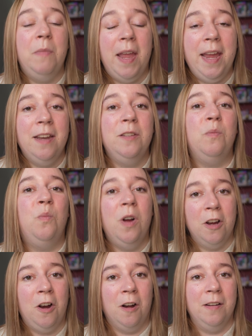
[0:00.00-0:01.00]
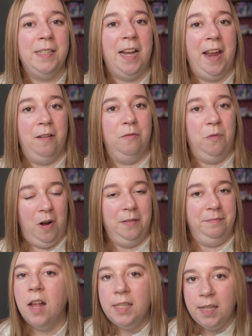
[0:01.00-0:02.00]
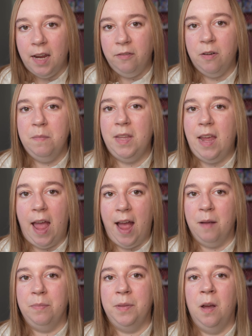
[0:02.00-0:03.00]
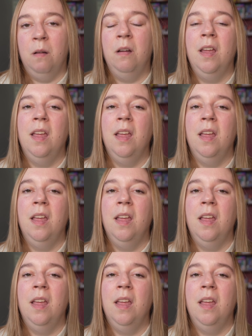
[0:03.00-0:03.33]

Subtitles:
and what cards I have run. Aside from the app though,